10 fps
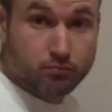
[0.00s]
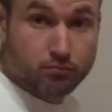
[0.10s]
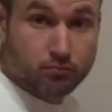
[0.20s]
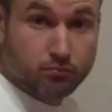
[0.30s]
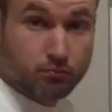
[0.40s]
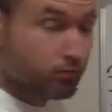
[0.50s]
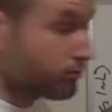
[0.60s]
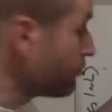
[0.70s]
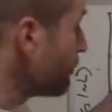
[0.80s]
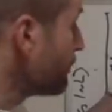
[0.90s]

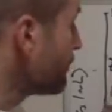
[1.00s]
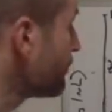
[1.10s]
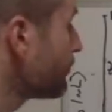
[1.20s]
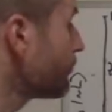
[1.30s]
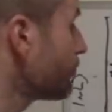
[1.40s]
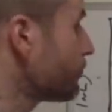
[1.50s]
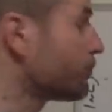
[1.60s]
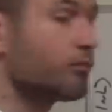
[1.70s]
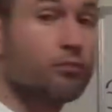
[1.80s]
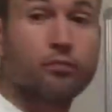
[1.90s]

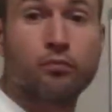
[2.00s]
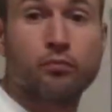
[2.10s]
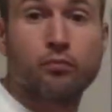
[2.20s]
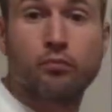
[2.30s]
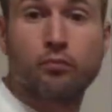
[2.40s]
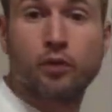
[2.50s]
Nobody speaks.